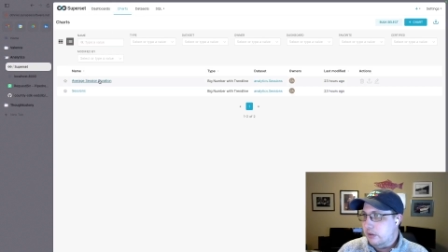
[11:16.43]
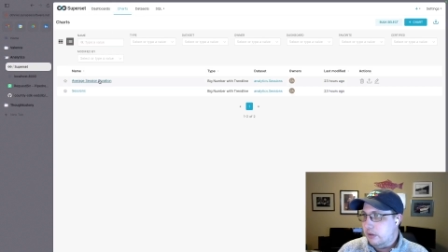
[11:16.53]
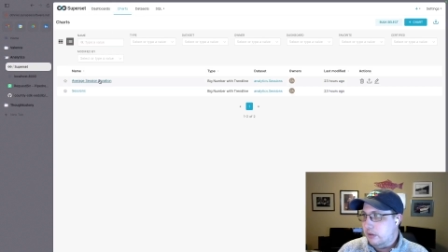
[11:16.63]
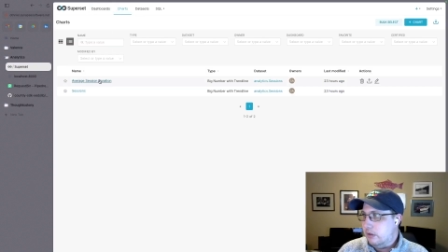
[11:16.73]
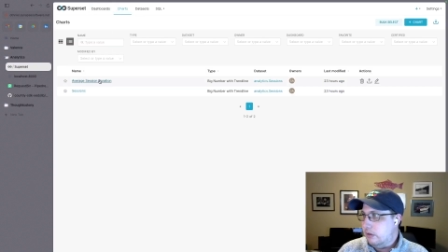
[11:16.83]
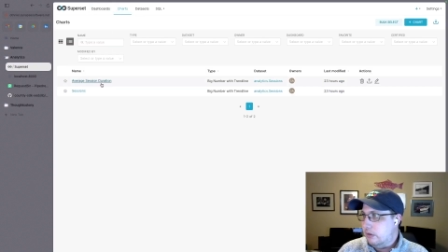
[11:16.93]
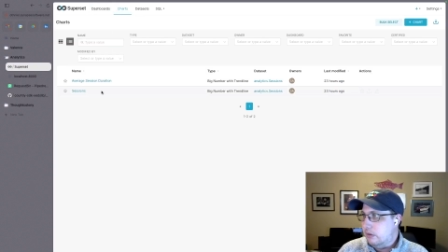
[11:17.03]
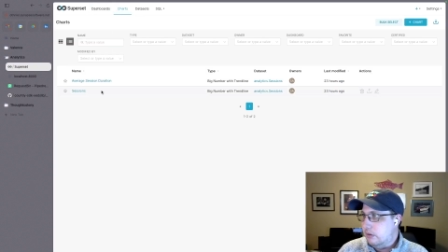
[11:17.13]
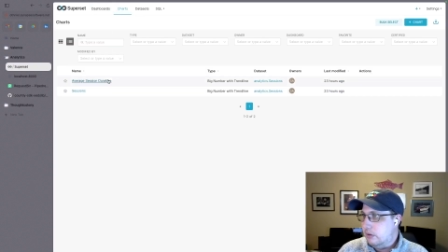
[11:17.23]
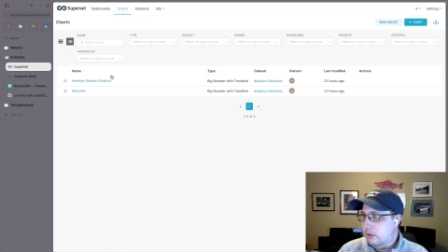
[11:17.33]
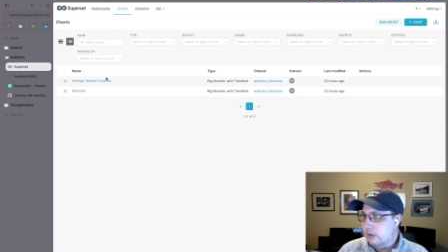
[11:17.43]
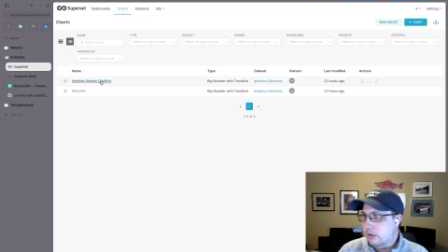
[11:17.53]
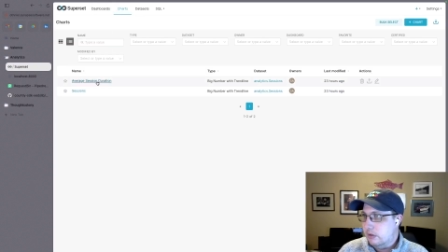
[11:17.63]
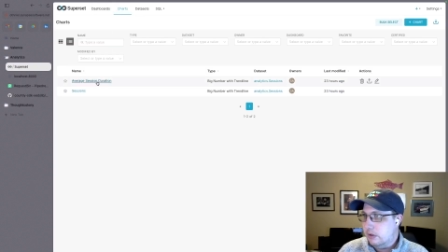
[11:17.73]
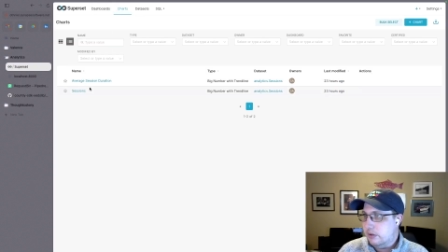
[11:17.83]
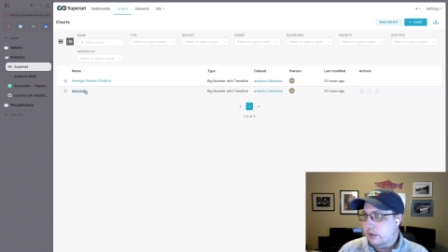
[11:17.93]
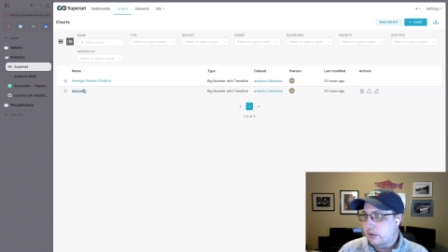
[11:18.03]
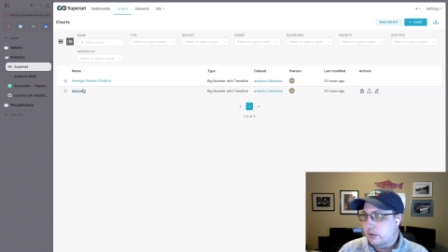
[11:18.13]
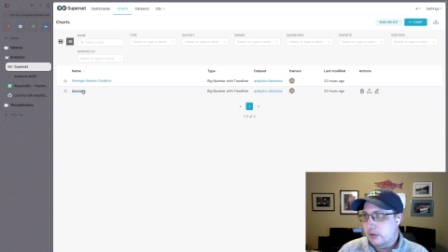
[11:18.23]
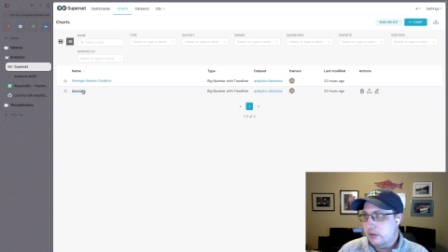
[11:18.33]
So let's
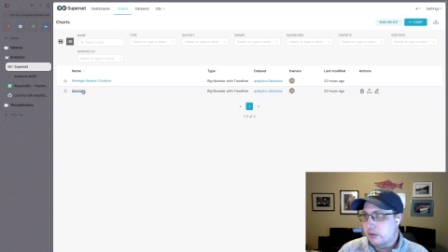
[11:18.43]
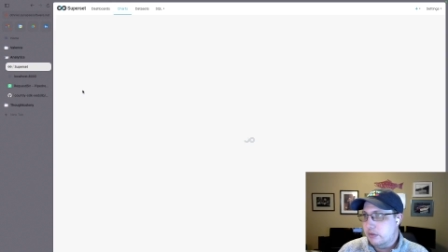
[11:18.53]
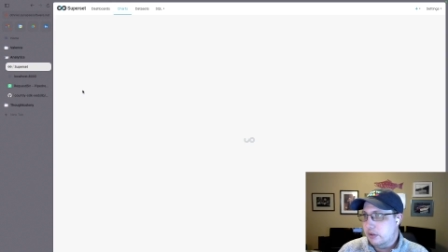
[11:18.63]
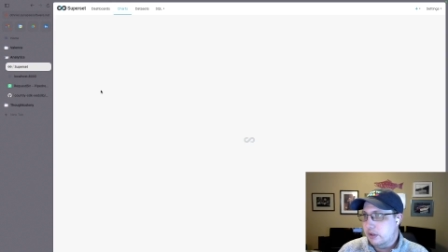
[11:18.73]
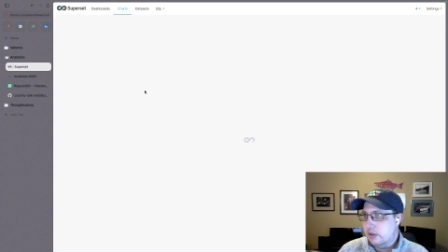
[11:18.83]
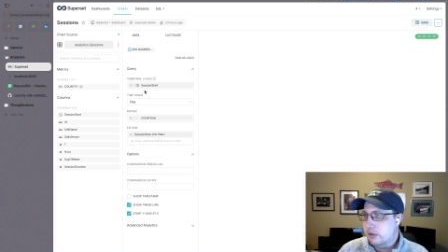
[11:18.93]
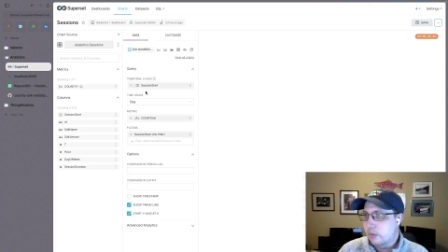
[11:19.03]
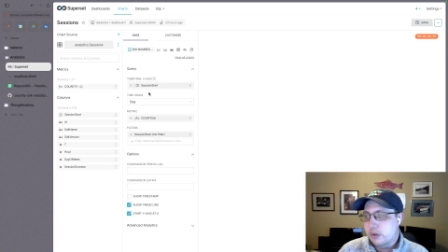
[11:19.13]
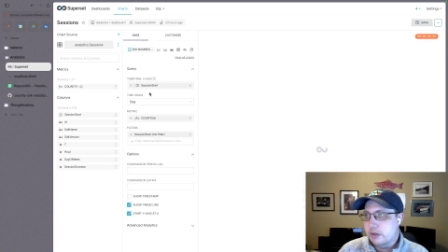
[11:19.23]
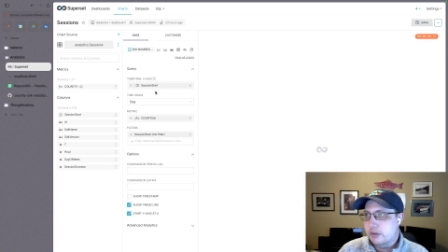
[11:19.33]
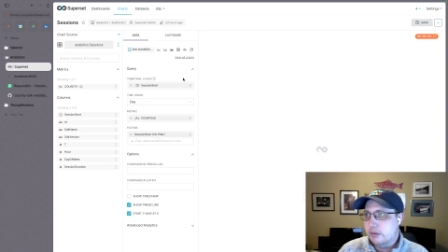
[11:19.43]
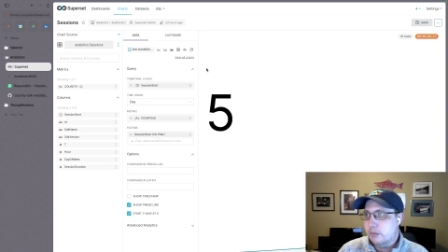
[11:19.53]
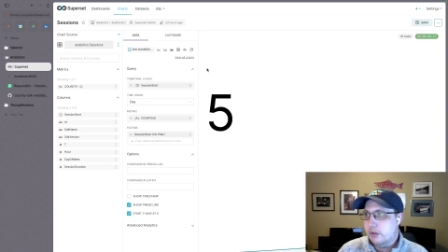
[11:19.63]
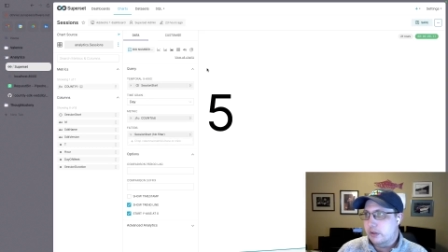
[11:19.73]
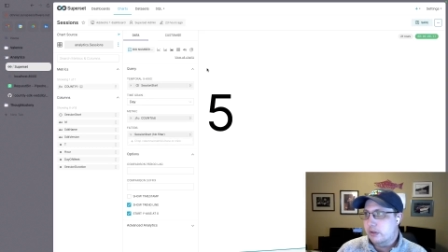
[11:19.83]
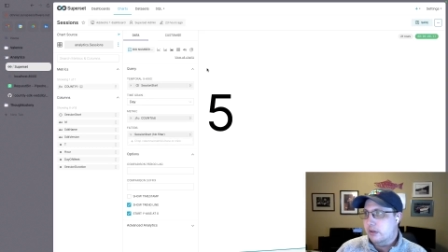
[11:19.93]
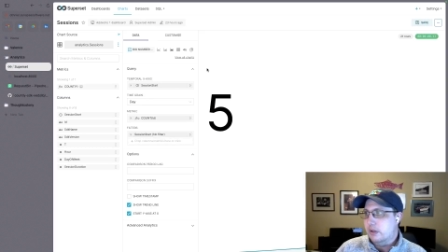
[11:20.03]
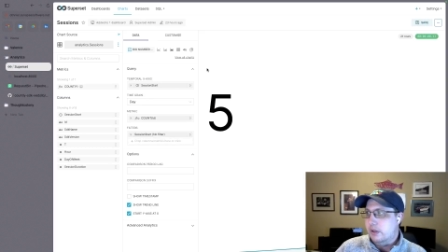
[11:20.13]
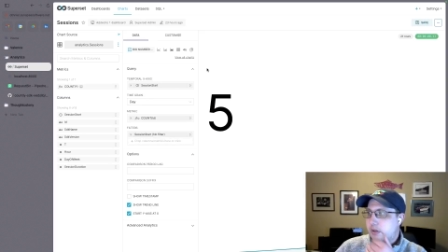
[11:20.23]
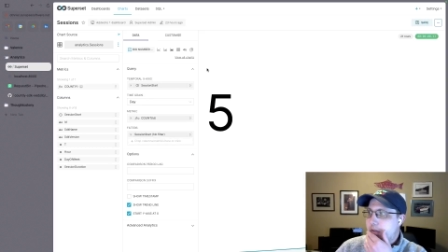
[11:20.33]
actually just drill into what, what
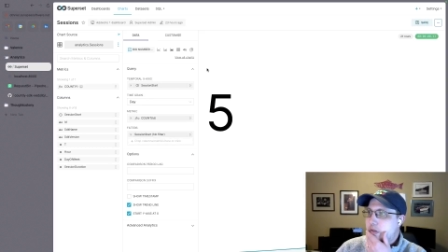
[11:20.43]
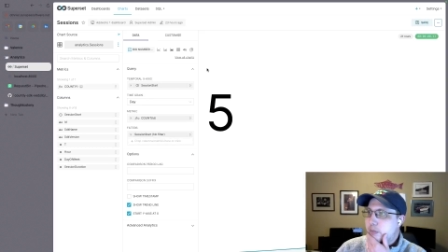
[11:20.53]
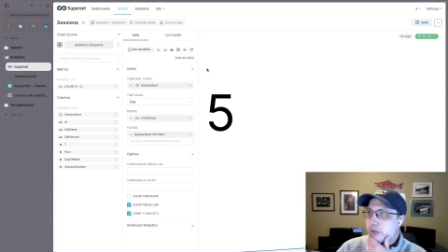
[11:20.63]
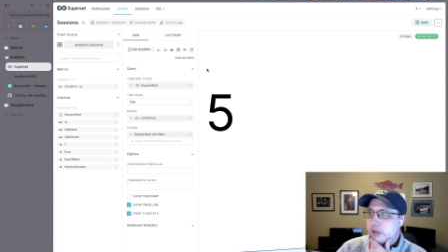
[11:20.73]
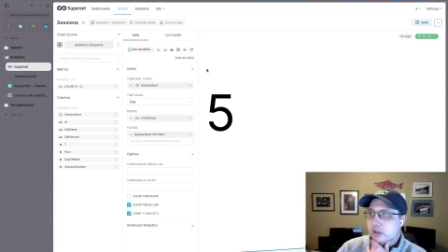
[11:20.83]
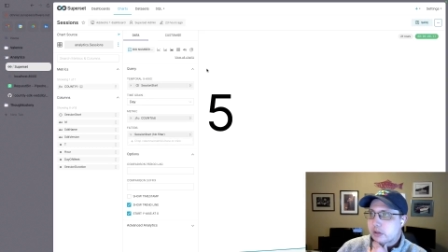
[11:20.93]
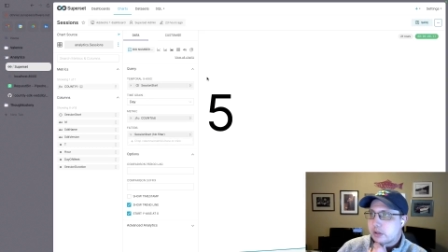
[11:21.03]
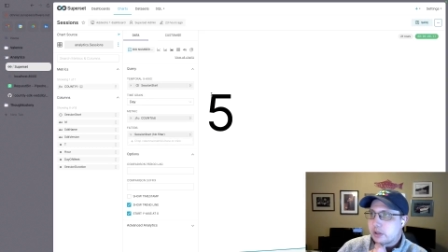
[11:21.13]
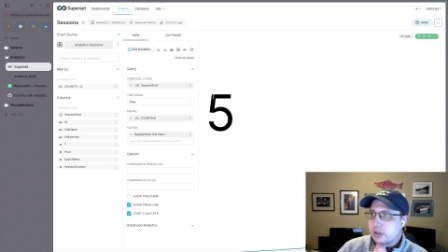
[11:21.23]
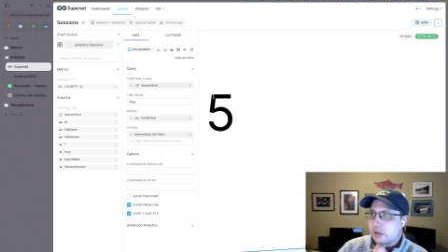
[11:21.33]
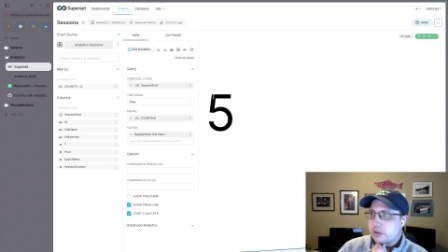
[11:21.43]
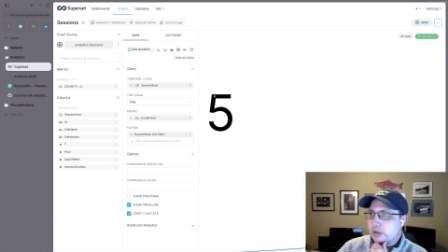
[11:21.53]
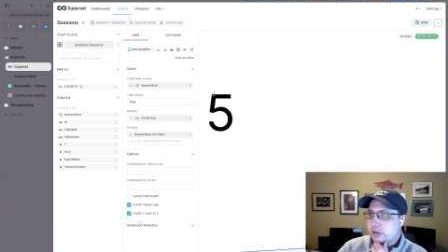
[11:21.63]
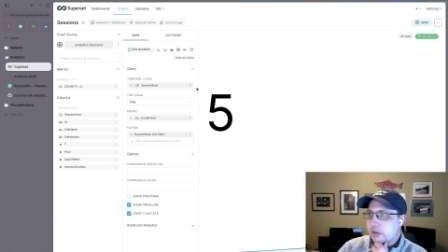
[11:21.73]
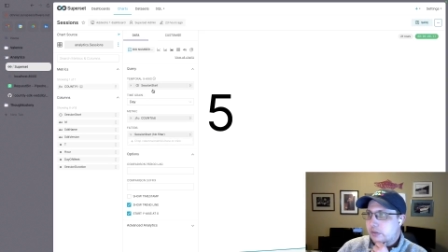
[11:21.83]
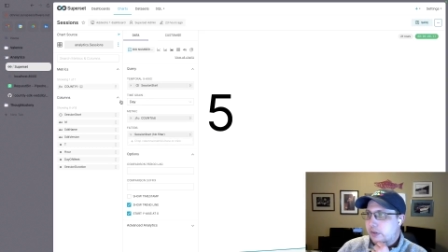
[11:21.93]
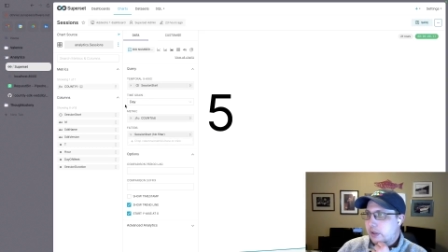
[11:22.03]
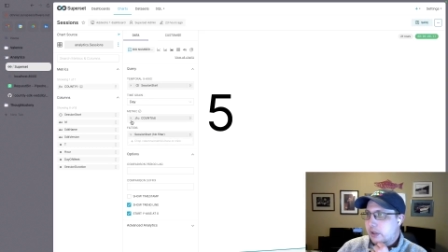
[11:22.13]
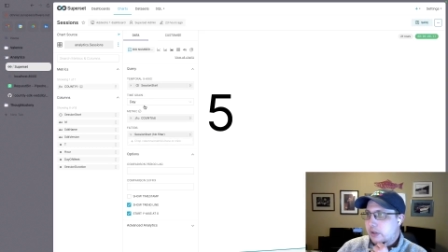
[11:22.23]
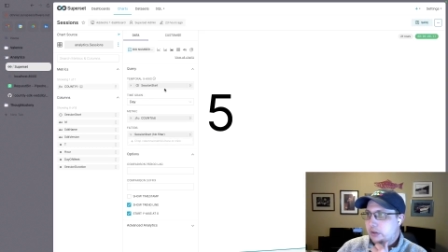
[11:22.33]
this particular chart is, is
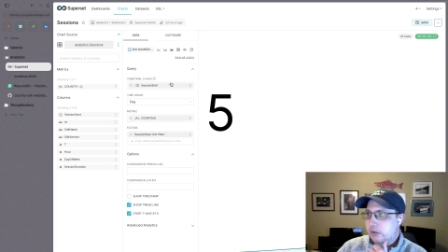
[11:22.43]
defined as.